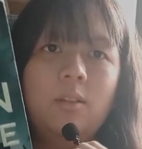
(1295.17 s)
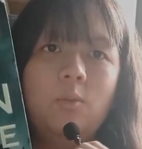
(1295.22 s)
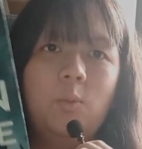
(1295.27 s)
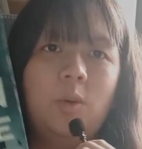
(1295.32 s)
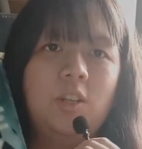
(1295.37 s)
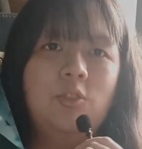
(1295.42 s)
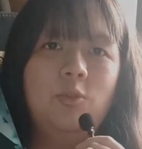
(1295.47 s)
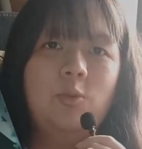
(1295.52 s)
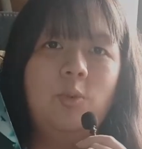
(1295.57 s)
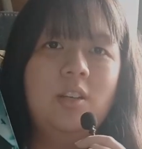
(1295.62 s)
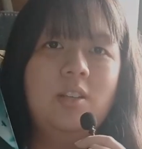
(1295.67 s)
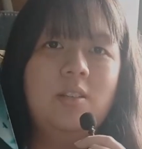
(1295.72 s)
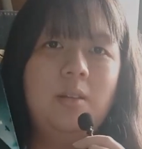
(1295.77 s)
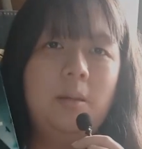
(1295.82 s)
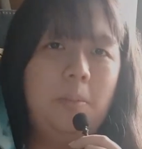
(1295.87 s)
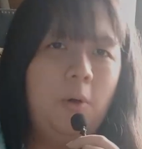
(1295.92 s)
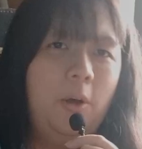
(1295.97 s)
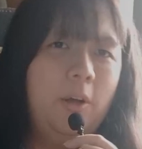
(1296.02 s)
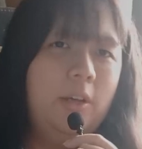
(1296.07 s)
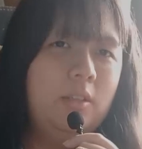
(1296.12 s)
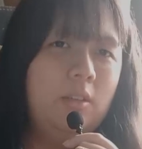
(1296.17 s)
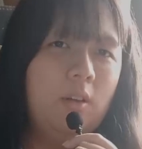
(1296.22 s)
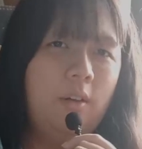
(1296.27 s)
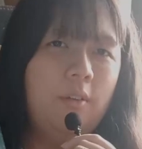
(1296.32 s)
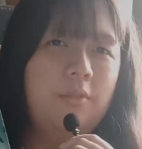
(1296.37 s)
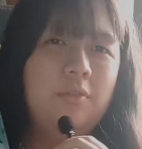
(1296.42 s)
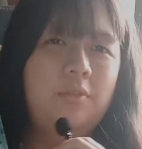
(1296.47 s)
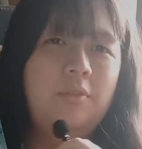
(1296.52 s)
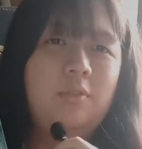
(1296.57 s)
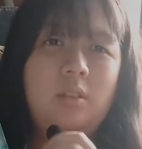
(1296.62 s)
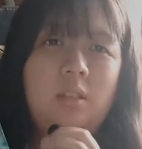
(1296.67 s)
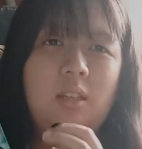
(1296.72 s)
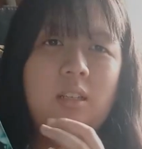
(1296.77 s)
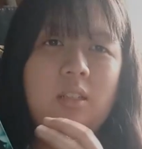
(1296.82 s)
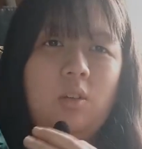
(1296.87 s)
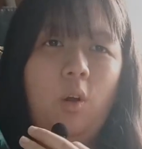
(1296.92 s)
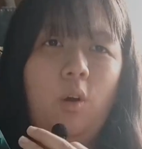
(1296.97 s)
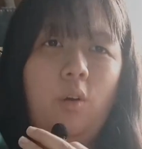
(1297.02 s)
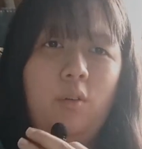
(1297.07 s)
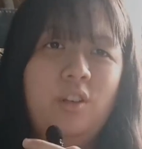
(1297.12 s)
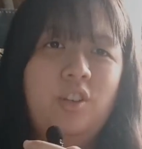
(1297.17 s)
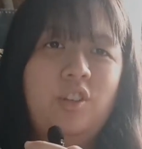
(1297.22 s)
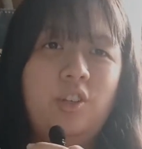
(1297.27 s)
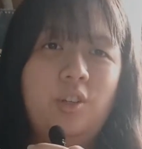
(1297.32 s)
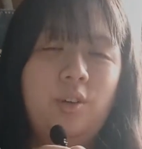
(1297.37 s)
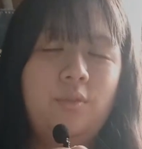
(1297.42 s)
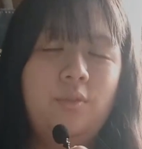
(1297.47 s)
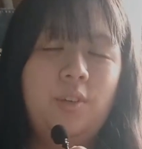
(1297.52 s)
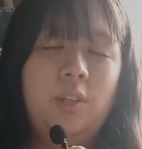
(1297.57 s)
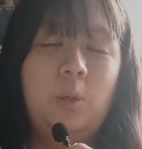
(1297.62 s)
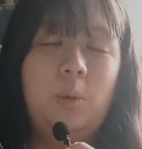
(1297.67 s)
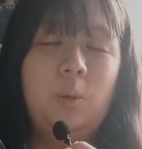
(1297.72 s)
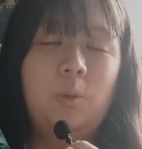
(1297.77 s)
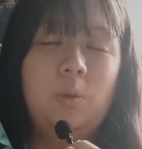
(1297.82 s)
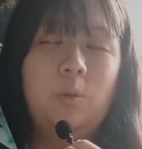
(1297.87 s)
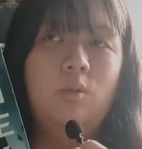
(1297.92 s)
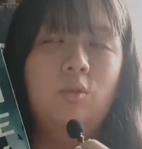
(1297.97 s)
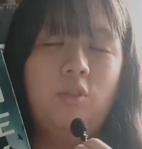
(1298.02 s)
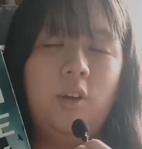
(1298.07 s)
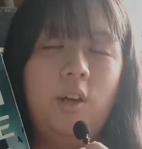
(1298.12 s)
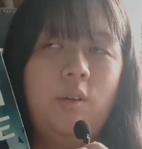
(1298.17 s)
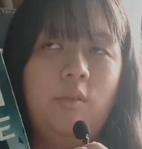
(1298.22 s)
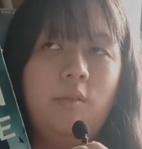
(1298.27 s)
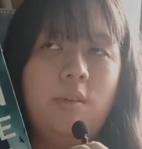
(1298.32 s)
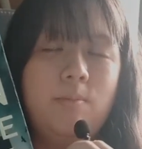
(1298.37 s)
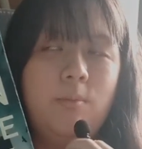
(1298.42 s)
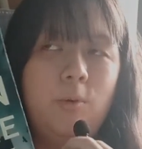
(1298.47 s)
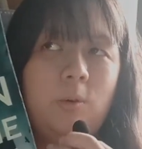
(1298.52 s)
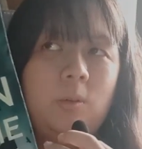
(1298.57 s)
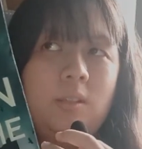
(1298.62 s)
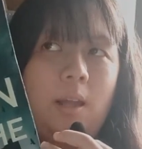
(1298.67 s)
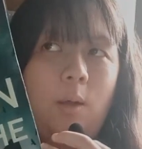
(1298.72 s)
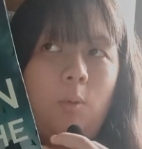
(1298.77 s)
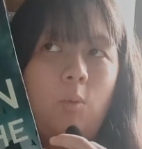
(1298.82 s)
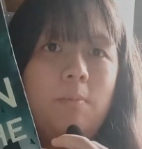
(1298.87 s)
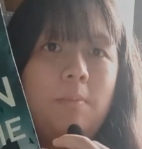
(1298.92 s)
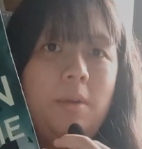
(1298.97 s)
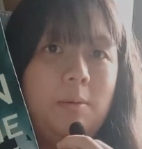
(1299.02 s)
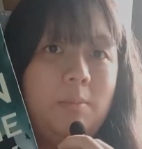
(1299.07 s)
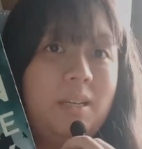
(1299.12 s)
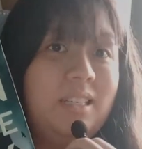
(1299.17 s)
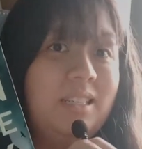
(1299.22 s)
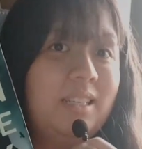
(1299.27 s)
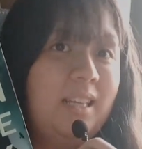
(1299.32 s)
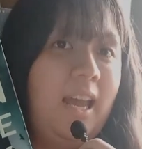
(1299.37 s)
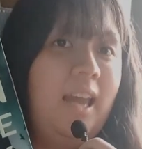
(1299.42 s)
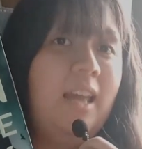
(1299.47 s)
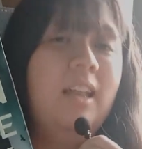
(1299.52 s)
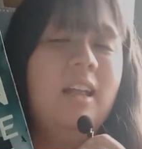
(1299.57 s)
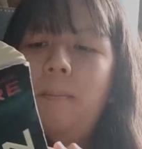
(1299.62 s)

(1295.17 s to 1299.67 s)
which was the point of this original video, to try to read books that will make me scared.